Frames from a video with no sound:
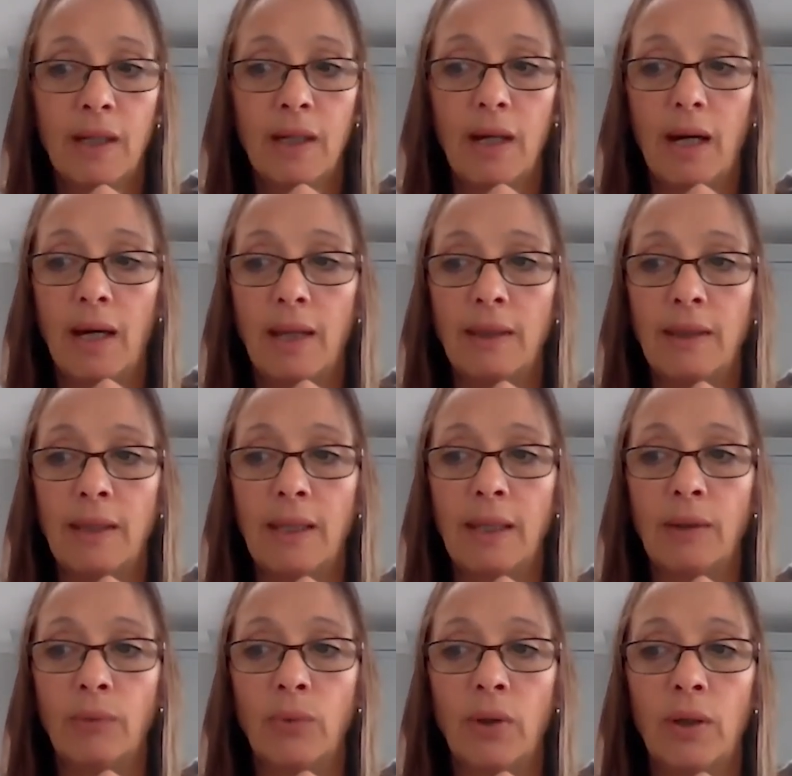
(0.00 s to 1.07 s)
and
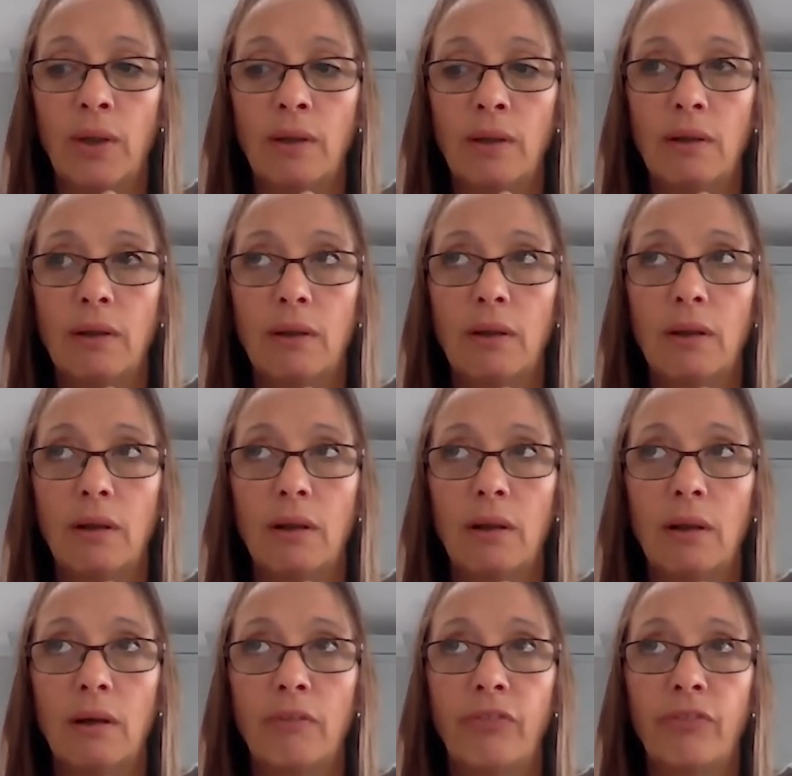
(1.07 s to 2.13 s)
they were
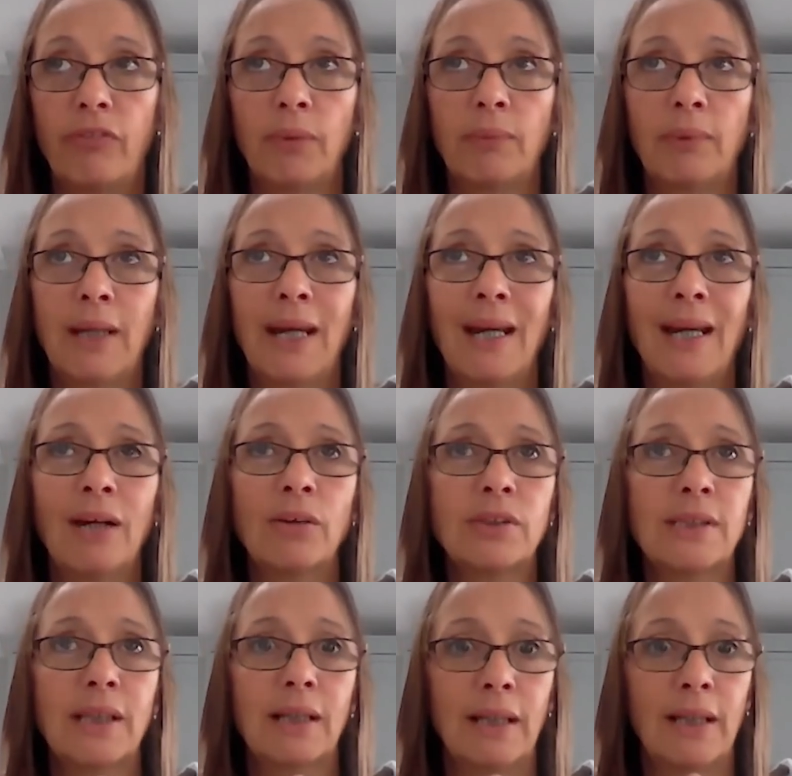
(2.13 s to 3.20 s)
from
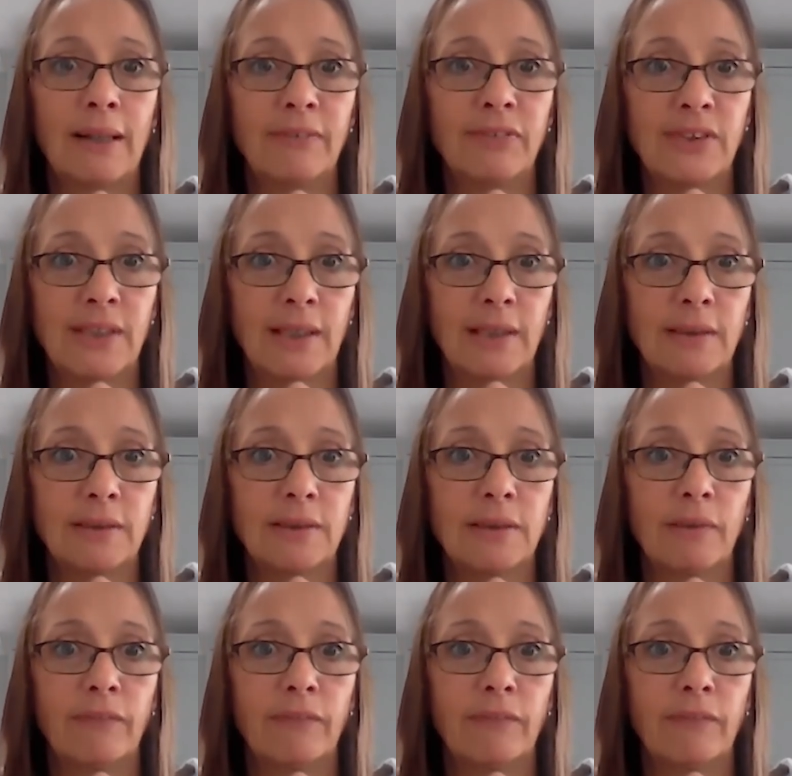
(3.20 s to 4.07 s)
chaotic lifestyles,